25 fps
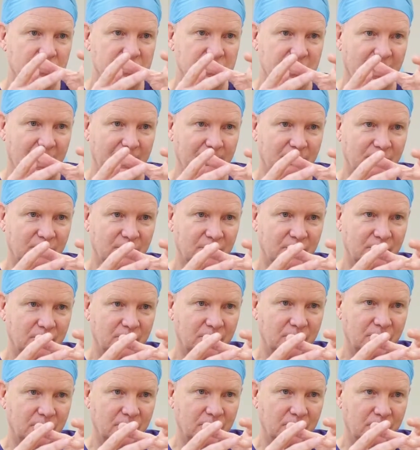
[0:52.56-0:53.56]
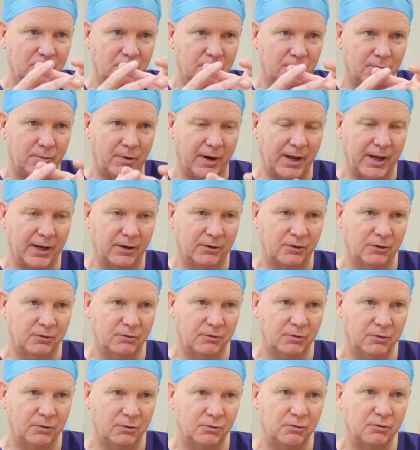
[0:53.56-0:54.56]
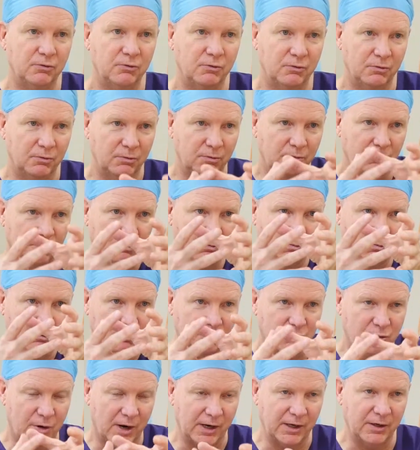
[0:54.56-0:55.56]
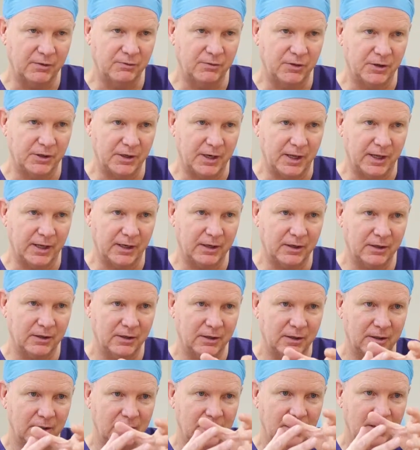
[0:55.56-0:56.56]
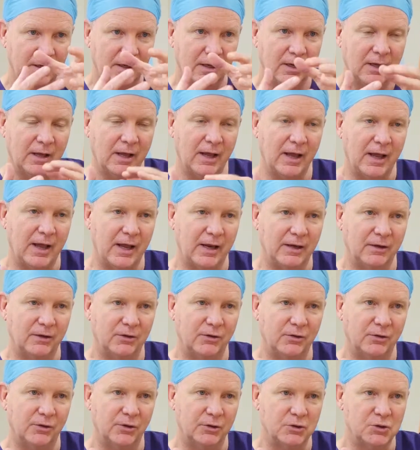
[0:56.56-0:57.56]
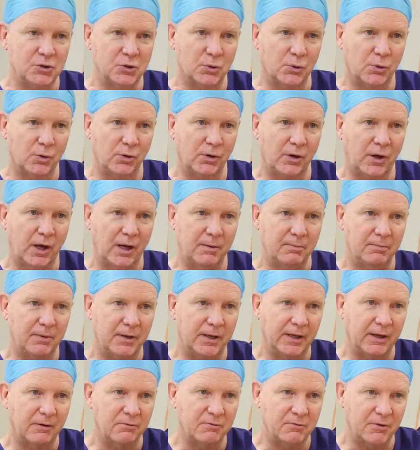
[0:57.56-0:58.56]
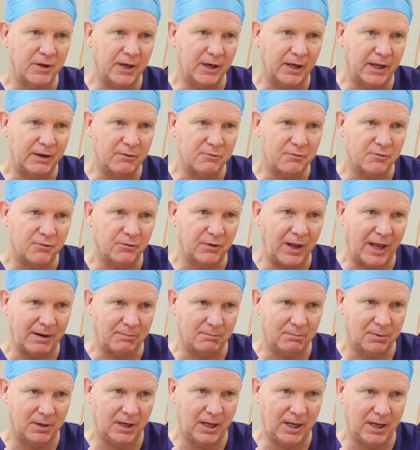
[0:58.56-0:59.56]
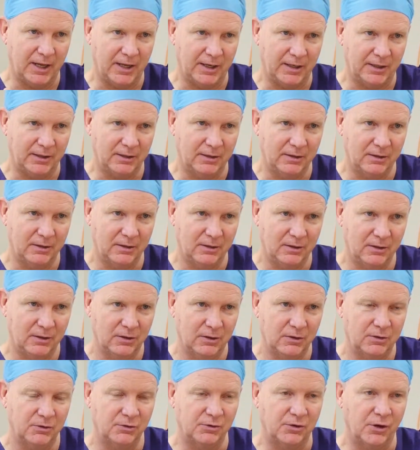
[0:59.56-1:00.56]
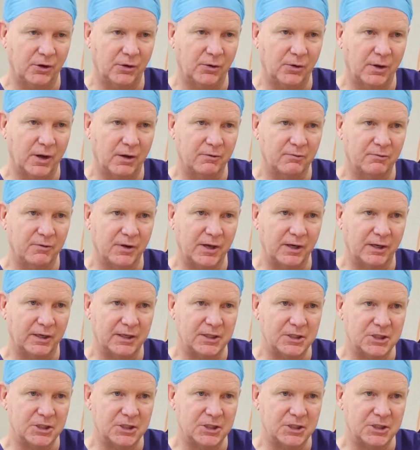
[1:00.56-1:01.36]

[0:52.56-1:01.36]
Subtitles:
shaped round trunk of the neck, and the jawline being a fairly flat plane. So a fairly